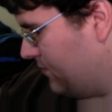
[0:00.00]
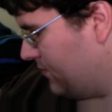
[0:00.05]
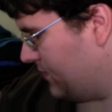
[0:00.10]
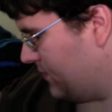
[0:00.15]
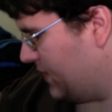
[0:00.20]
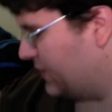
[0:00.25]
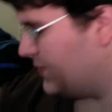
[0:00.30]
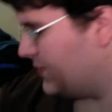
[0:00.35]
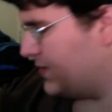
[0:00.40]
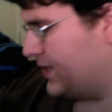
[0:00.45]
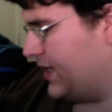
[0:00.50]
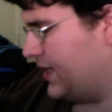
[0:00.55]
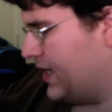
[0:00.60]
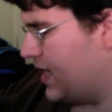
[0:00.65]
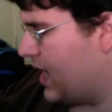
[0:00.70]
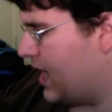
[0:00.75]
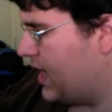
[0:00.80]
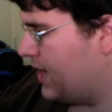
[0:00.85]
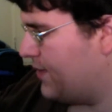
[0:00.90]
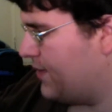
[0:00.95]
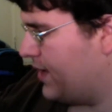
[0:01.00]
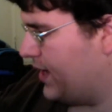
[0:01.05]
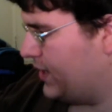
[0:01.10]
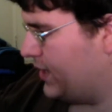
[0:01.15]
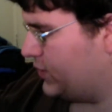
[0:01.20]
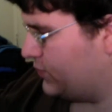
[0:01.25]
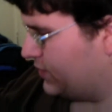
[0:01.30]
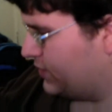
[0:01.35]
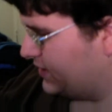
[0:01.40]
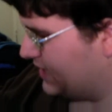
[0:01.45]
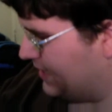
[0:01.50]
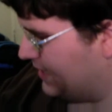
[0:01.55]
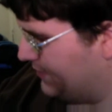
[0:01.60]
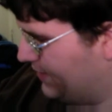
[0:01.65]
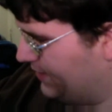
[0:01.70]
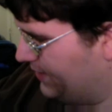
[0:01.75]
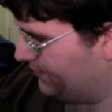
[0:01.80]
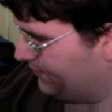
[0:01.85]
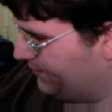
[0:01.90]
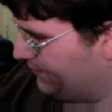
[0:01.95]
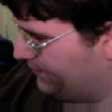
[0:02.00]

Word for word: This one's NIMH. What does that mean?